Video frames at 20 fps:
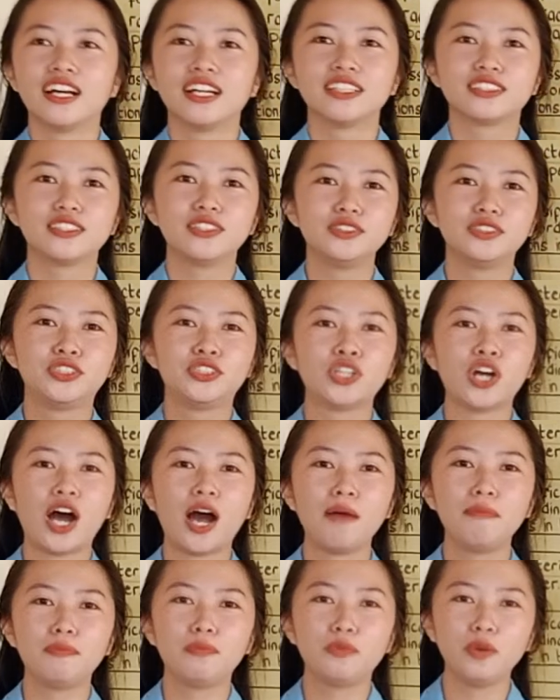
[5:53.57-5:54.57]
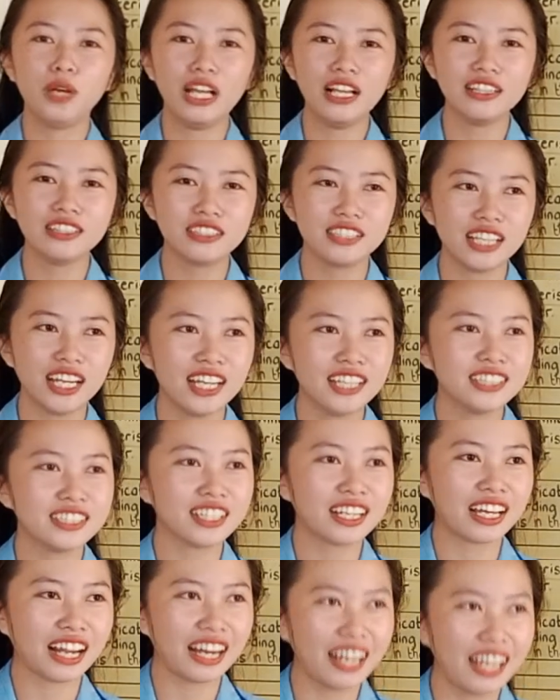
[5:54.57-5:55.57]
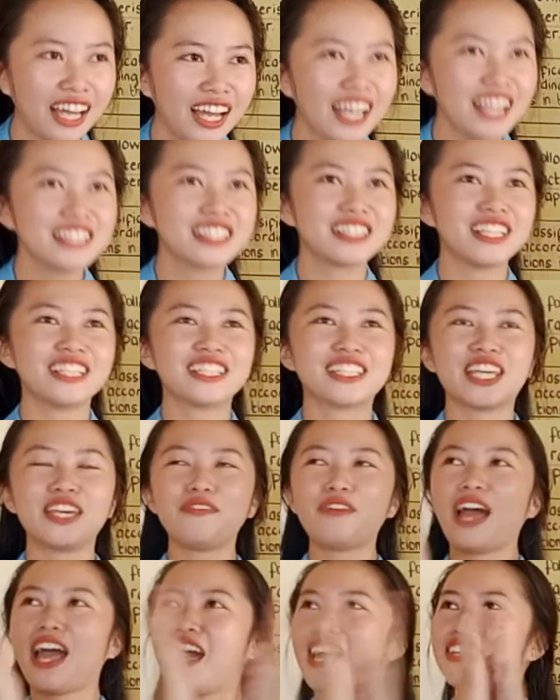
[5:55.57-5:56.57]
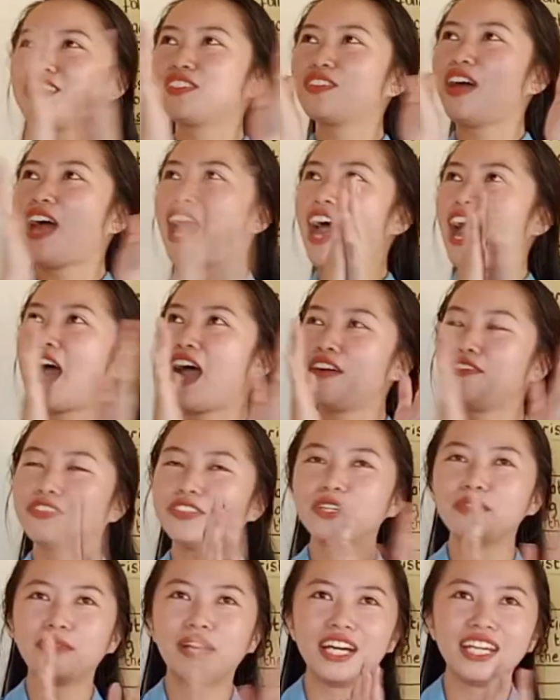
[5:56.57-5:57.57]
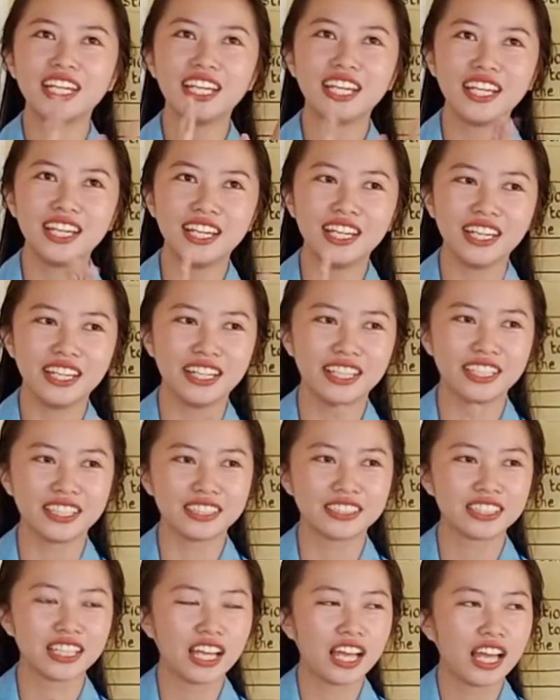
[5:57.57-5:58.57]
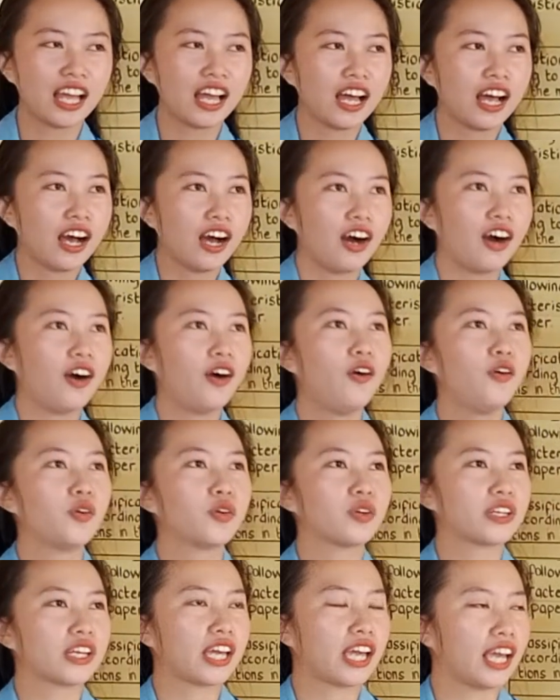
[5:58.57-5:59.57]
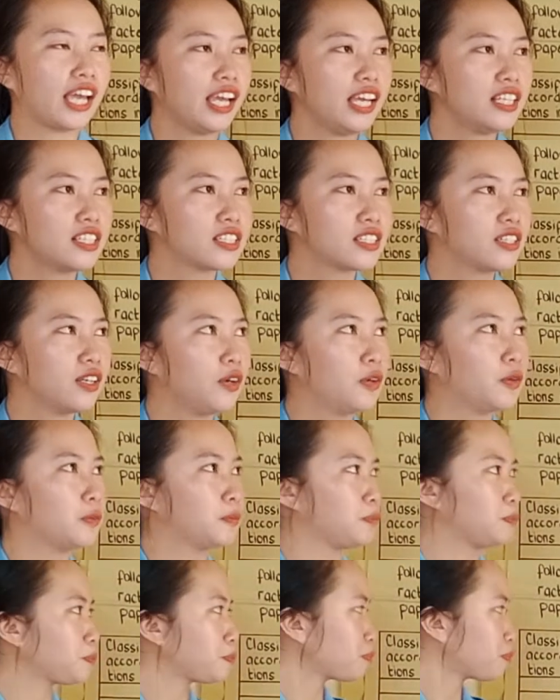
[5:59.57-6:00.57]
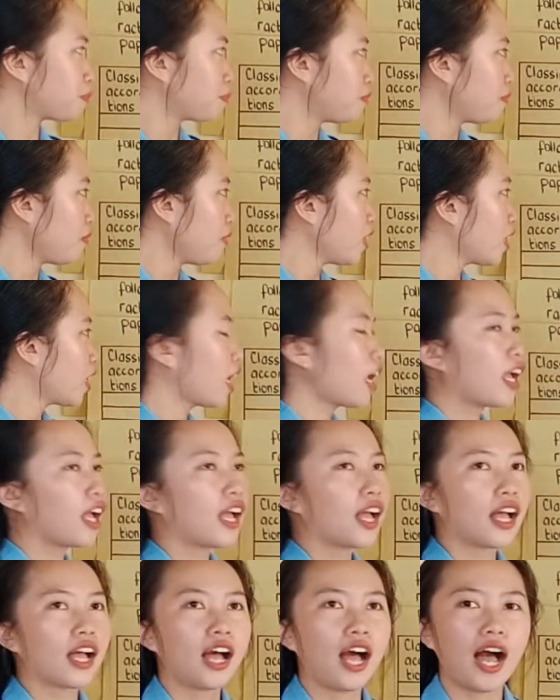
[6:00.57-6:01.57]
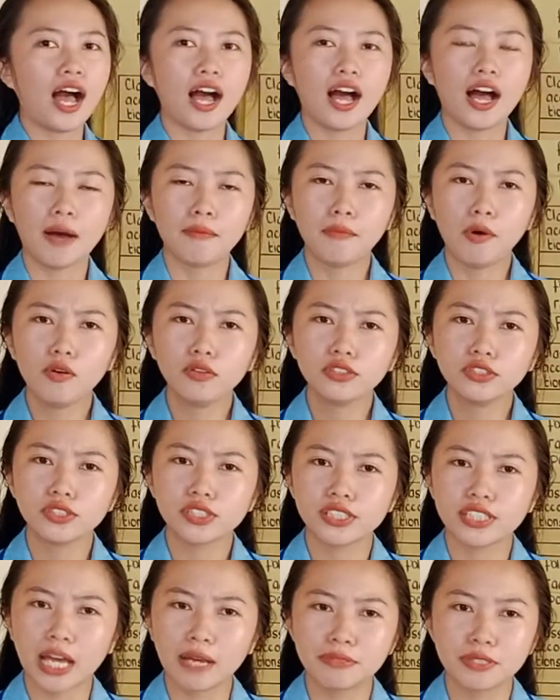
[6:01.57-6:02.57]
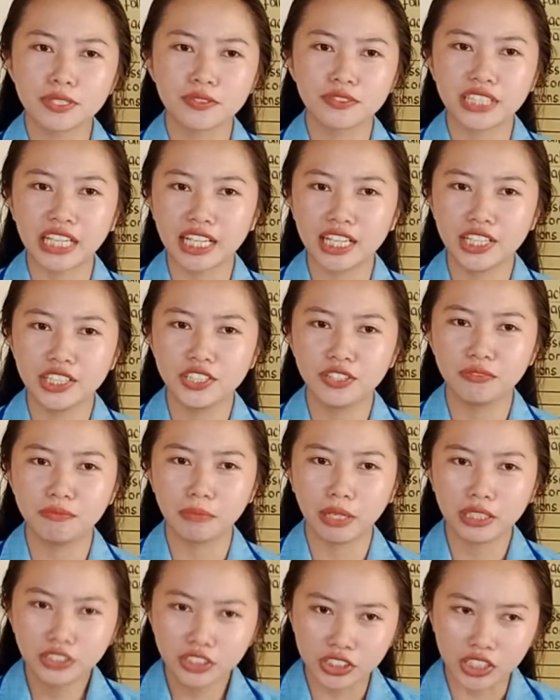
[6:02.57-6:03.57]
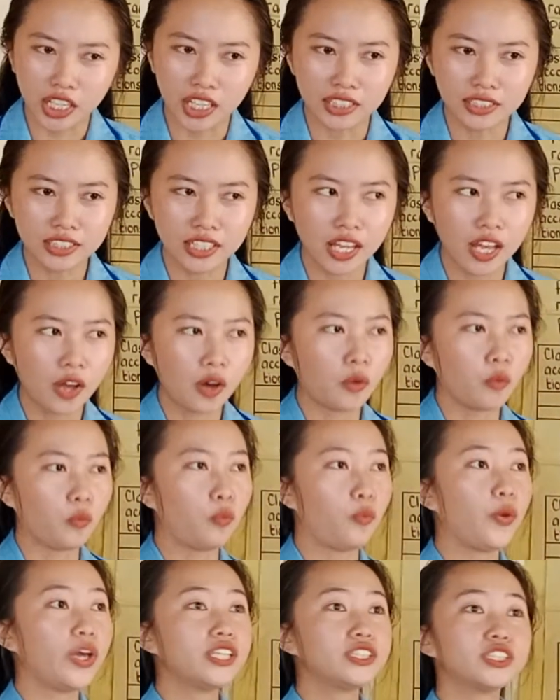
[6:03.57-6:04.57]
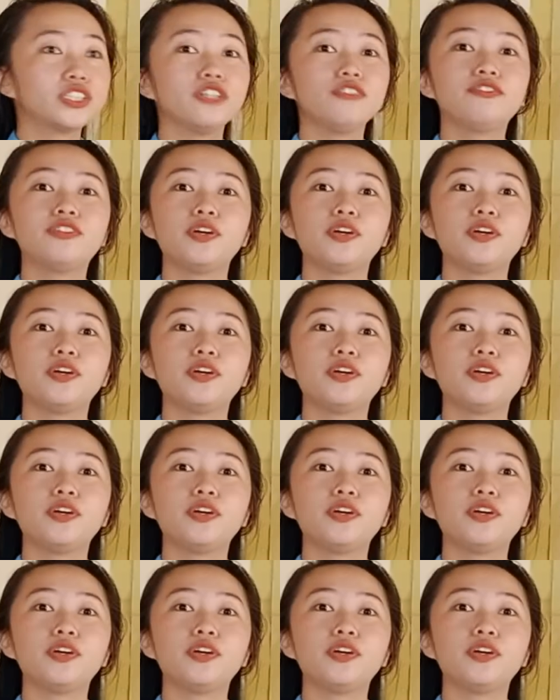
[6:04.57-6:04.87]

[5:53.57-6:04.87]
Good job, well done, class. Let's give a hand to everybody. Okay, so among those types of salad you mentioned, which of